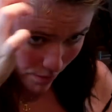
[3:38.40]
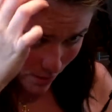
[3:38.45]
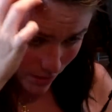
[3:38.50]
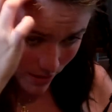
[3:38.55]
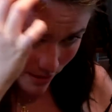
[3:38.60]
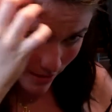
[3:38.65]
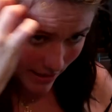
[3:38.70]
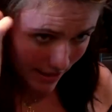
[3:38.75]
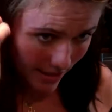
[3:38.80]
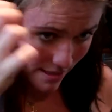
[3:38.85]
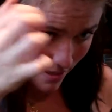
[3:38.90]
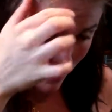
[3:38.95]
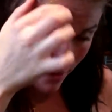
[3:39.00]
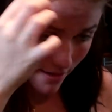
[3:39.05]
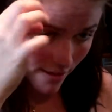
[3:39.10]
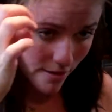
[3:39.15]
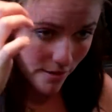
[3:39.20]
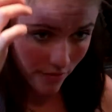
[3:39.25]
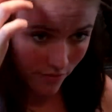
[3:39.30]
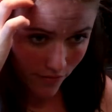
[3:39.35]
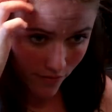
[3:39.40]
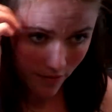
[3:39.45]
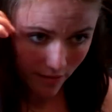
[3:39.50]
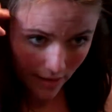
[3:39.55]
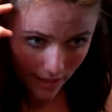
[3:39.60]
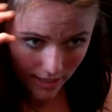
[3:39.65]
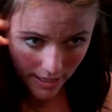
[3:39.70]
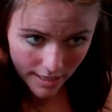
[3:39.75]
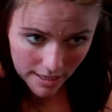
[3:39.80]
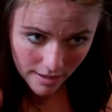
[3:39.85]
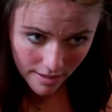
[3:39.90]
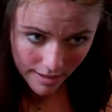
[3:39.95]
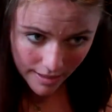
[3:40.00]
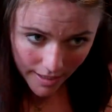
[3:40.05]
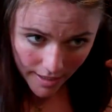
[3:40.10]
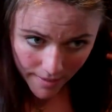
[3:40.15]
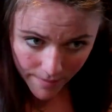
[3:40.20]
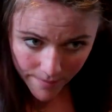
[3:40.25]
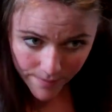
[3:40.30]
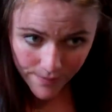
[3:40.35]
pulling that in there to fill that
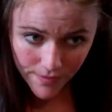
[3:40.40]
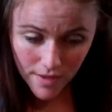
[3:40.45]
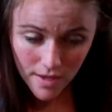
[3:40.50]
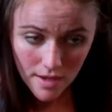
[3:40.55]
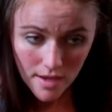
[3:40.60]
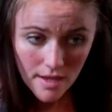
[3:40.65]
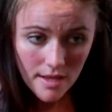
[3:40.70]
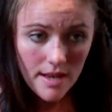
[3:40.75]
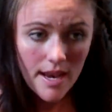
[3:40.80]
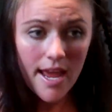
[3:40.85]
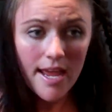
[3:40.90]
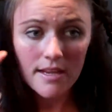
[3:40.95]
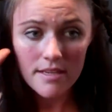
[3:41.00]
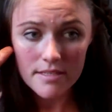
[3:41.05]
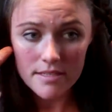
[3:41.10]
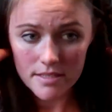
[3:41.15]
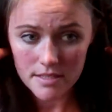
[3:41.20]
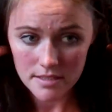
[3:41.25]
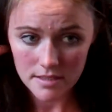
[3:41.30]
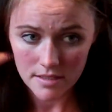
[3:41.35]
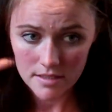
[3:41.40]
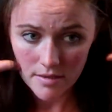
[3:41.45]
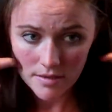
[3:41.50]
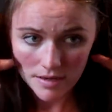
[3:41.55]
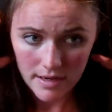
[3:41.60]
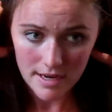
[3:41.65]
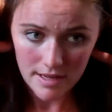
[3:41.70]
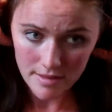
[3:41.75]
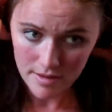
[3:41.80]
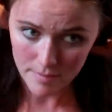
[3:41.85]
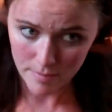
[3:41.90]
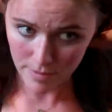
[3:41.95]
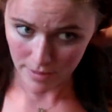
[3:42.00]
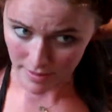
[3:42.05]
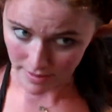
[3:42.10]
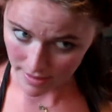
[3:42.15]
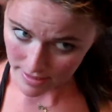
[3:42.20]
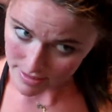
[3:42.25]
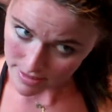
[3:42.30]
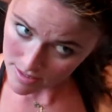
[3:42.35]
area. Next, you can either
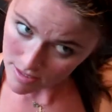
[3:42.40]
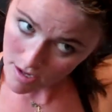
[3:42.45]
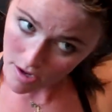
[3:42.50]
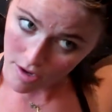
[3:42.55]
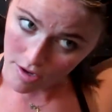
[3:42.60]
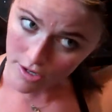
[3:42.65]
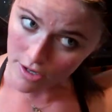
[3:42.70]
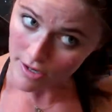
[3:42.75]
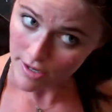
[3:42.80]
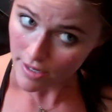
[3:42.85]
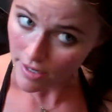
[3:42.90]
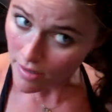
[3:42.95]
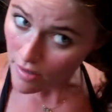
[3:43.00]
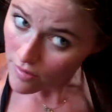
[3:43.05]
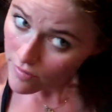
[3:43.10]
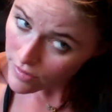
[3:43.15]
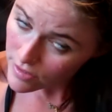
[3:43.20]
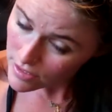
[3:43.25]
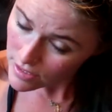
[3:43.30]
bring all your hair over